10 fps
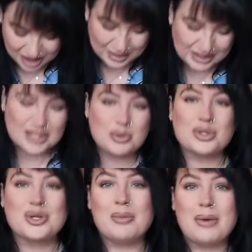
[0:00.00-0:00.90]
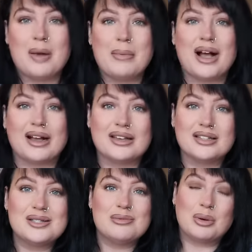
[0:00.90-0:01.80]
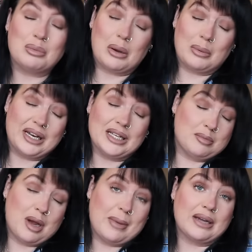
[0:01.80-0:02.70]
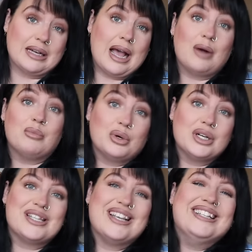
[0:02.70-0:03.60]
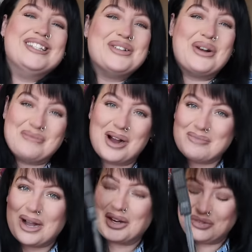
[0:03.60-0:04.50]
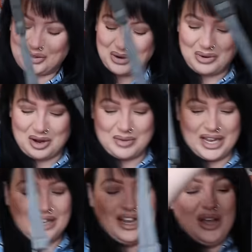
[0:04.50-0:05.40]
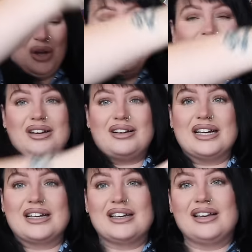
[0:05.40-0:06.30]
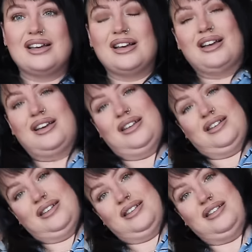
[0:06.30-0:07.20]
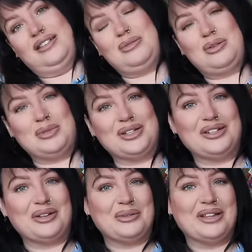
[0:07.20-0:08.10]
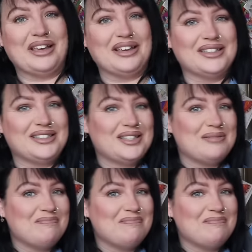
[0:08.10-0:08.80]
I mean, this one's not my bag. It's, well it is my bag now, but it's not my bag, if you know what I mean. Like, what am I gonna do with this?